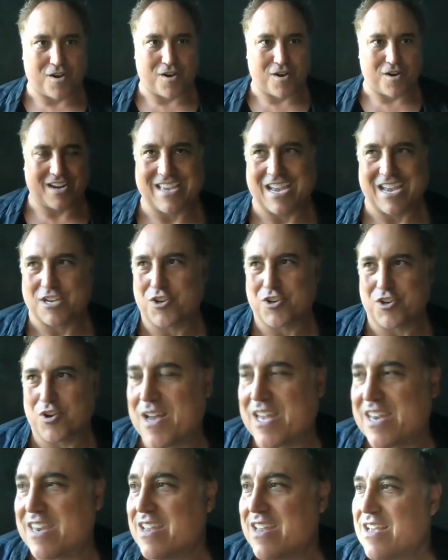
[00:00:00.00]
architecture
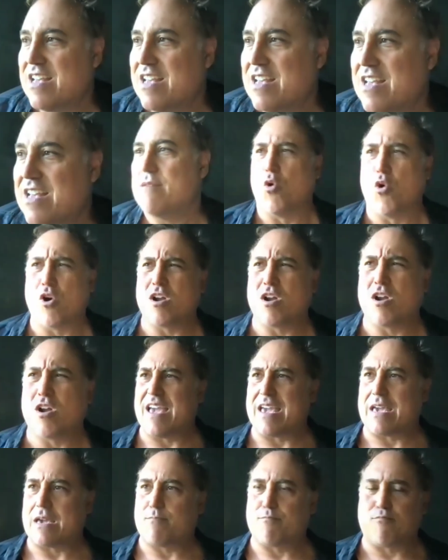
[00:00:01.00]
but more
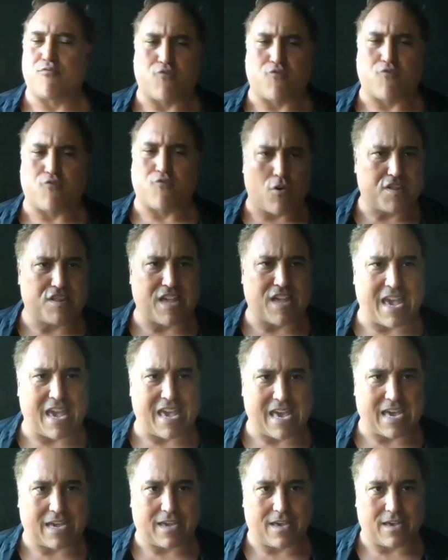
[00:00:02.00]
like
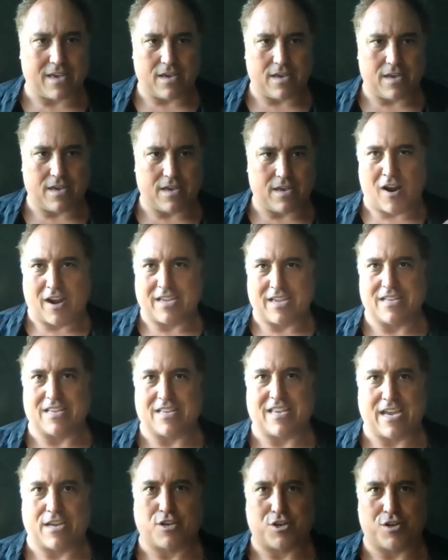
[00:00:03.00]
prosaic
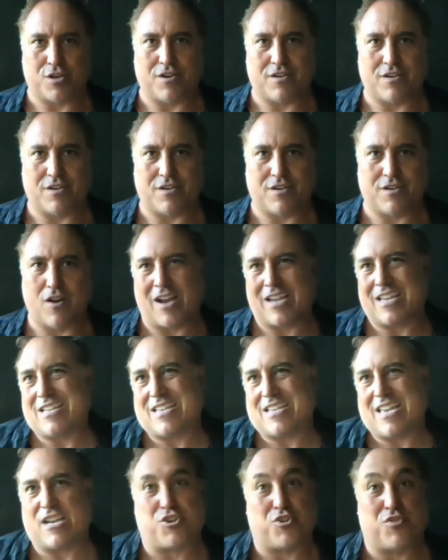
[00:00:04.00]
architecture
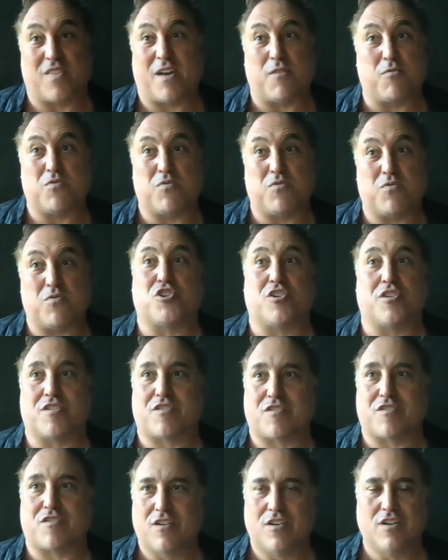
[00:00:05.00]
architecture that was
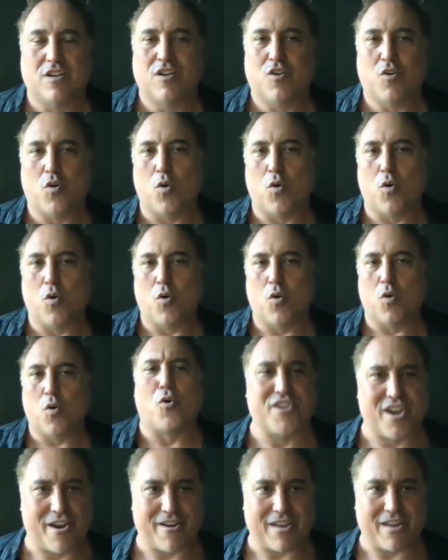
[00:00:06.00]
just
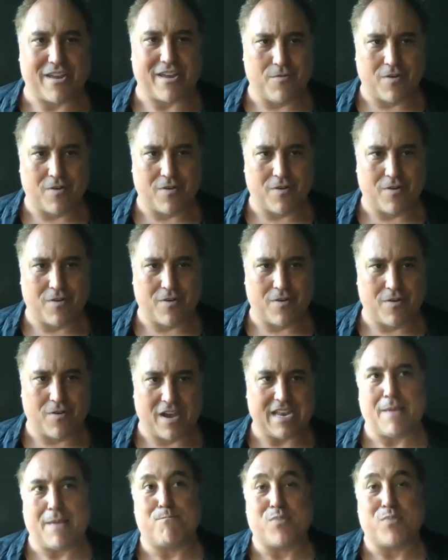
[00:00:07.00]
ordinary,
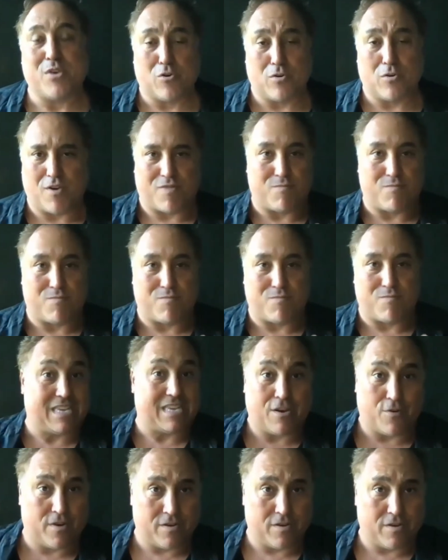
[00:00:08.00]
right? And they built with
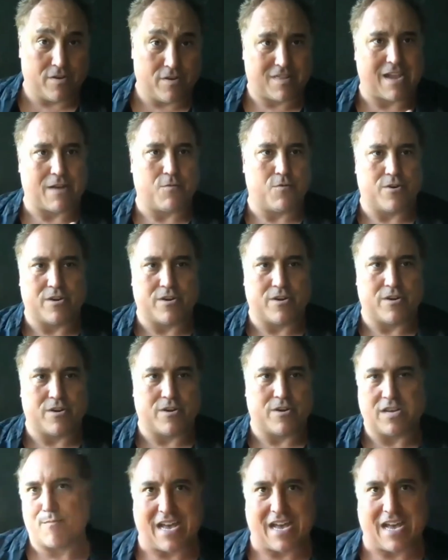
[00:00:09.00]
materials that were
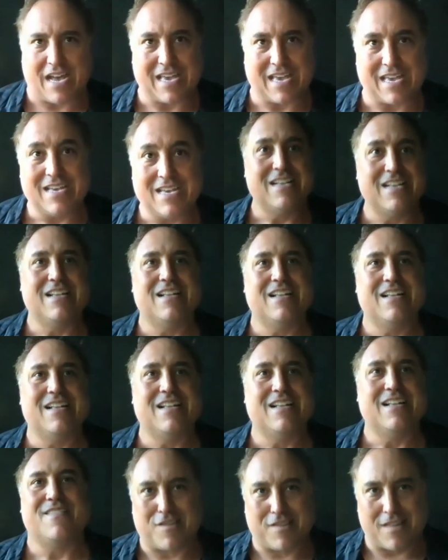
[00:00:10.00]
nearby.
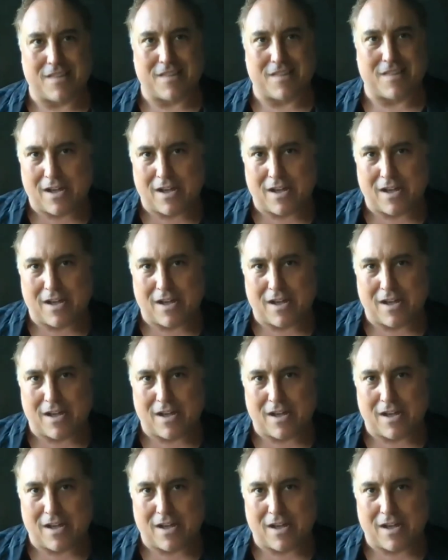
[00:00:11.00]
They